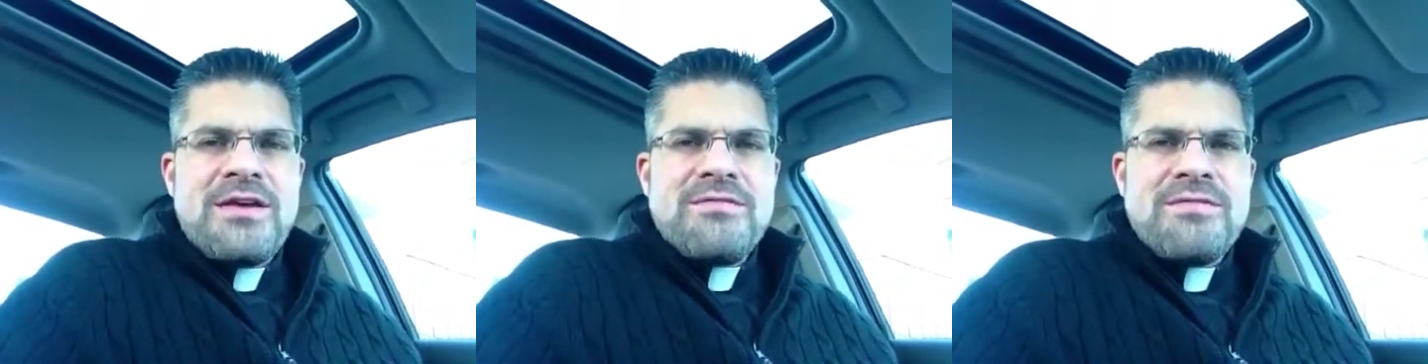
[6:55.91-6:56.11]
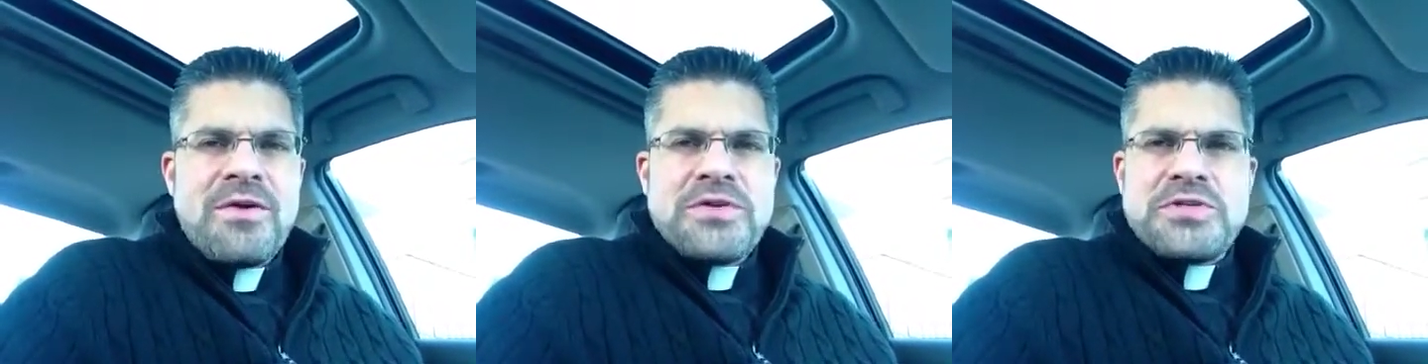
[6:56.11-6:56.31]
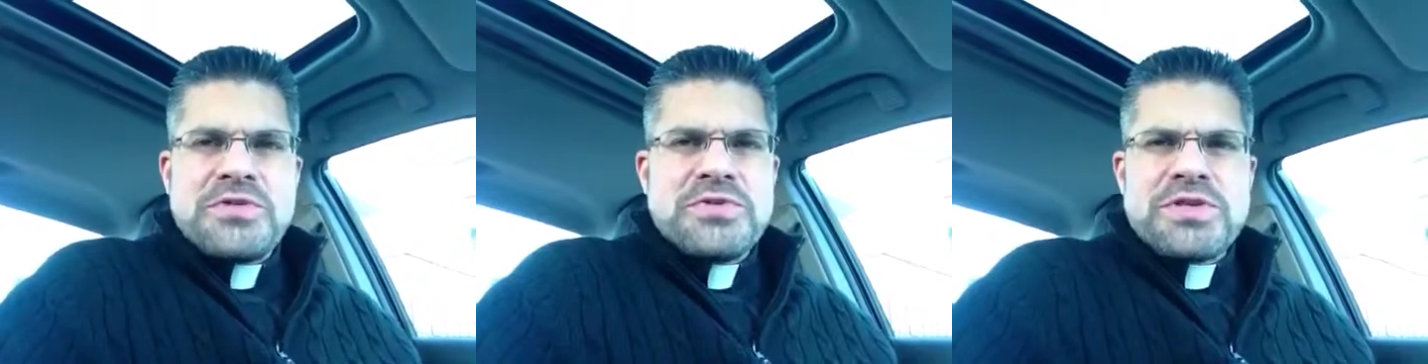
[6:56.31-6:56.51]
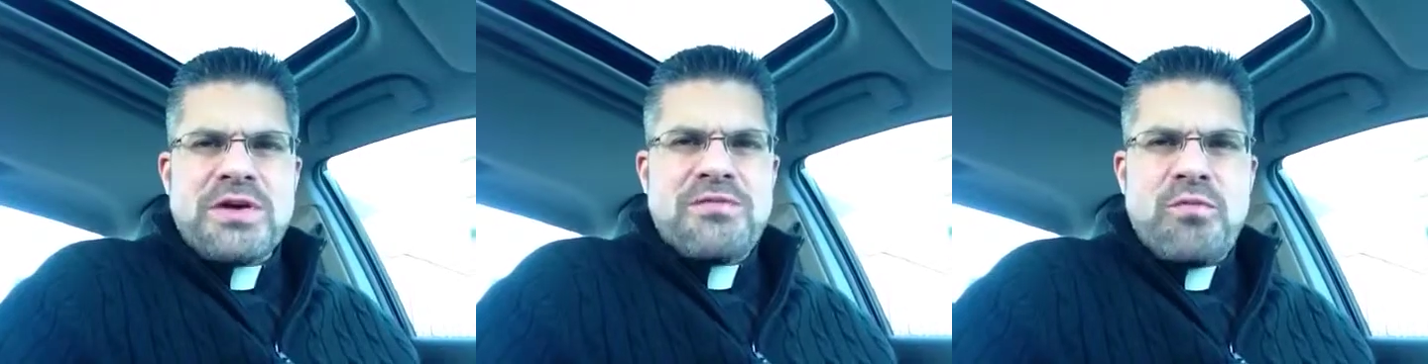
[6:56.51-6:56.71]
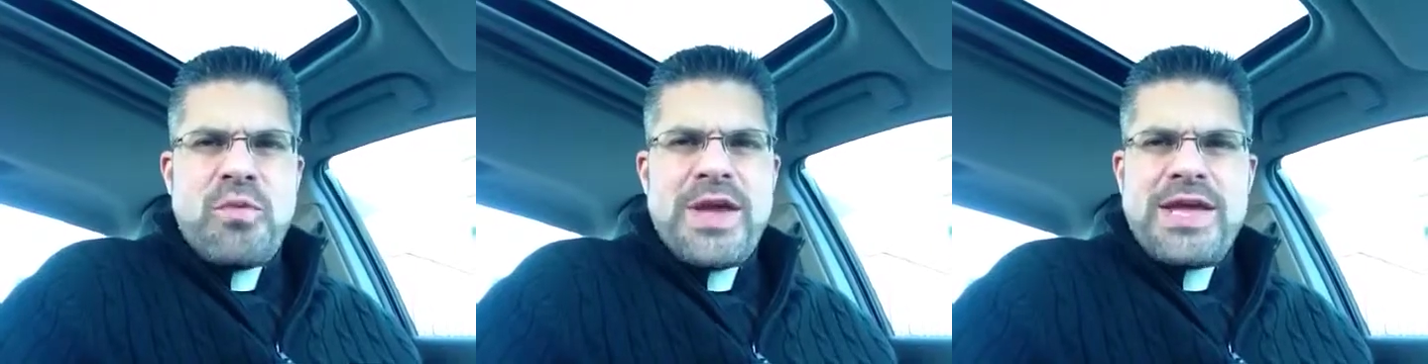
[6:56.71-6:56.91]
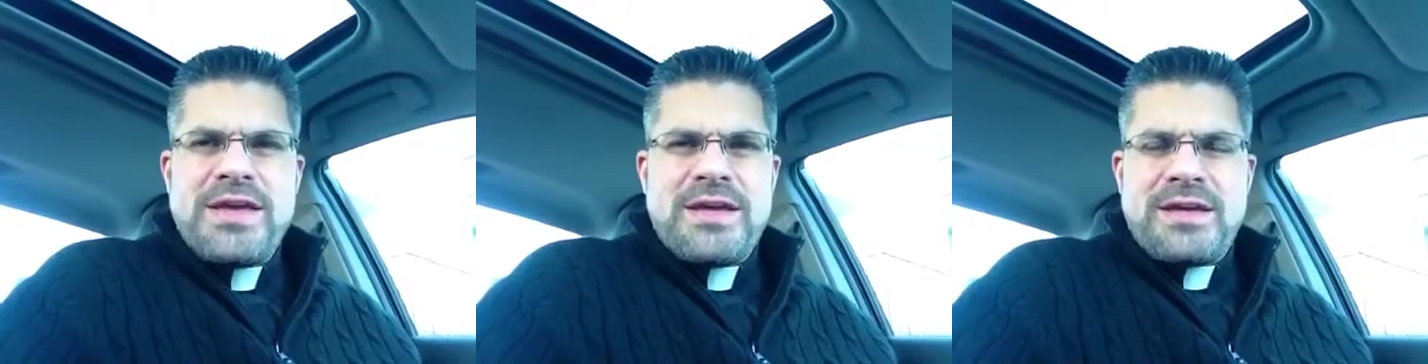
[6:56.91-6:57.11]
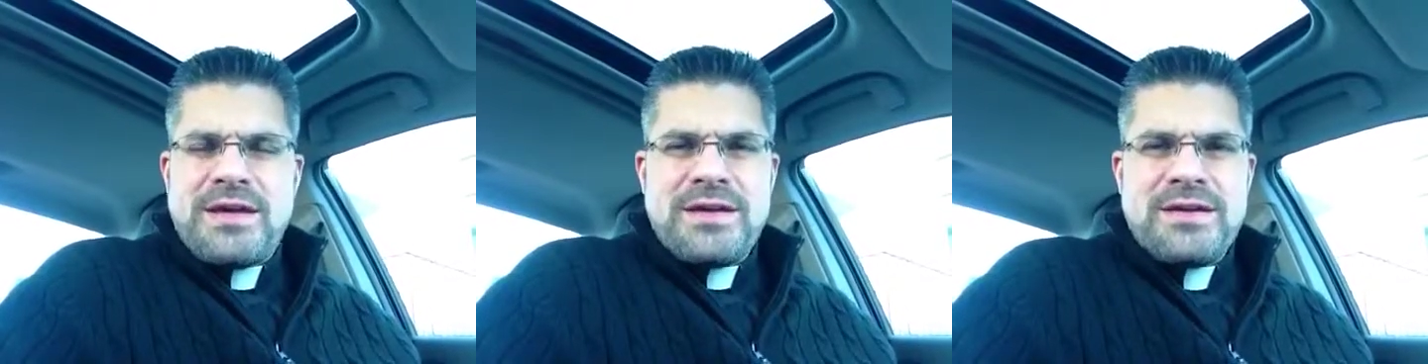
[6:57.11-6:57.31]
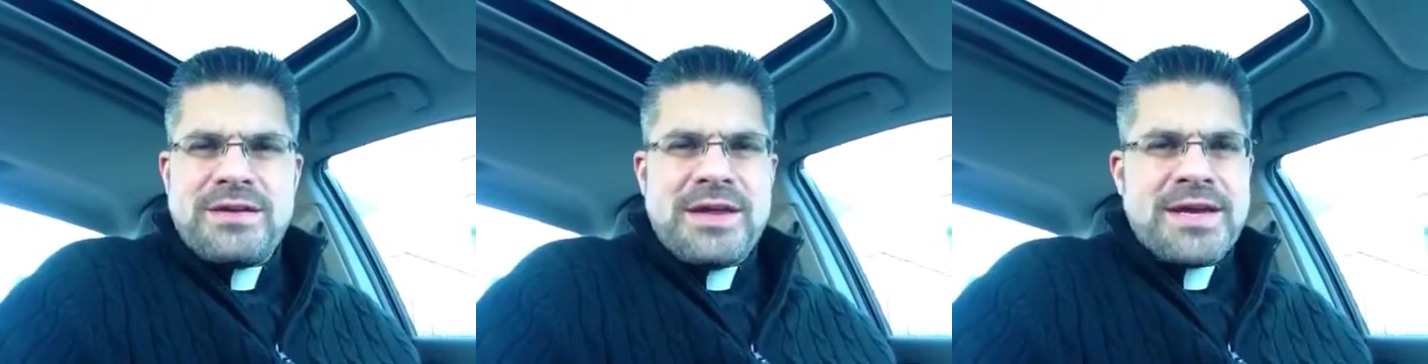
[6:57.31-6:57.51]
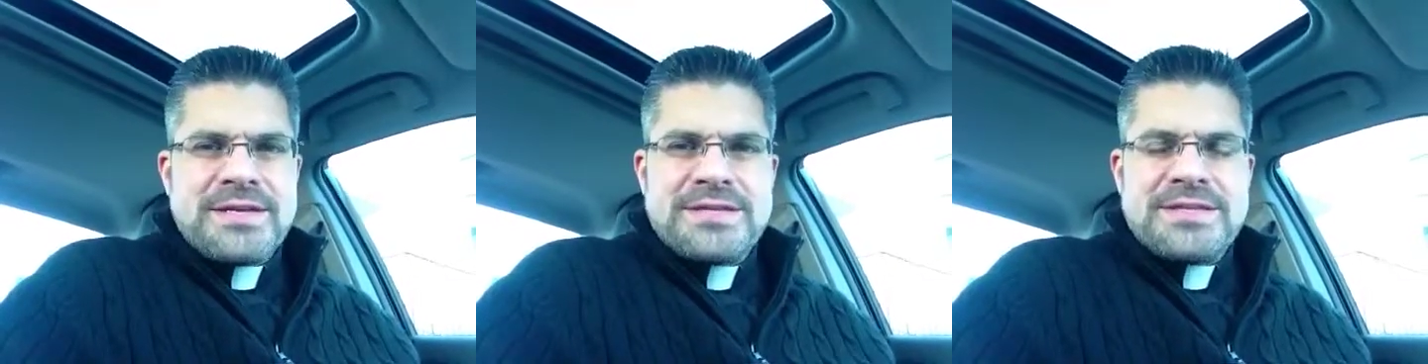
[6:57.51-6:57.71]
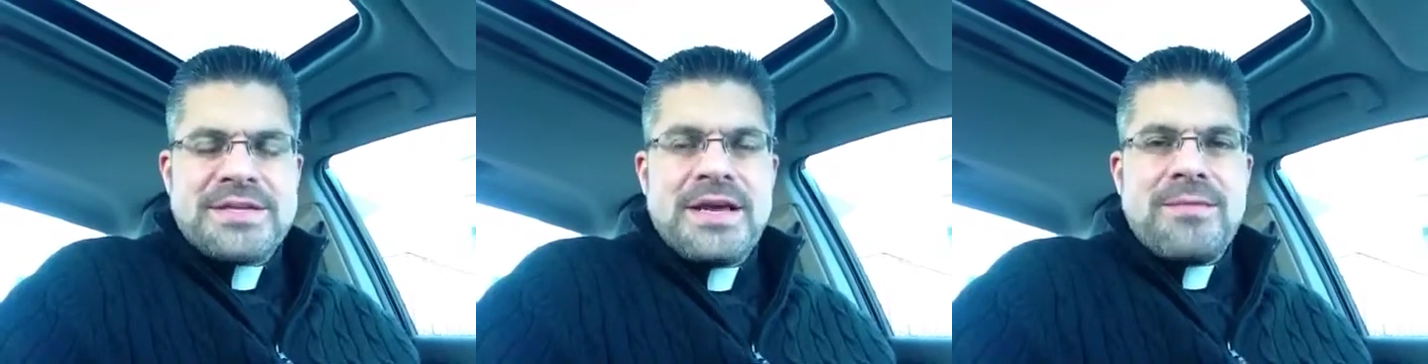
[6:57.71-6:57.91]
virtues of
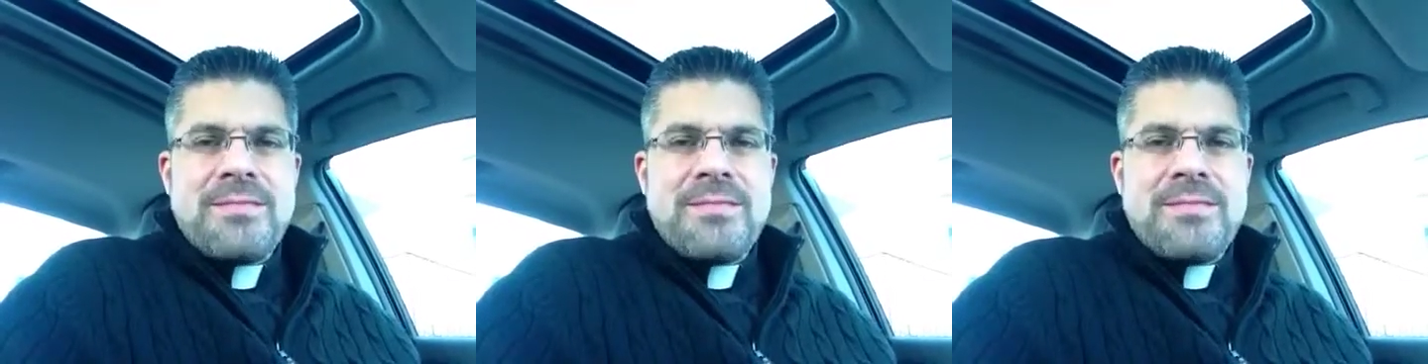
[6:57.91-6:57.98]
weakness,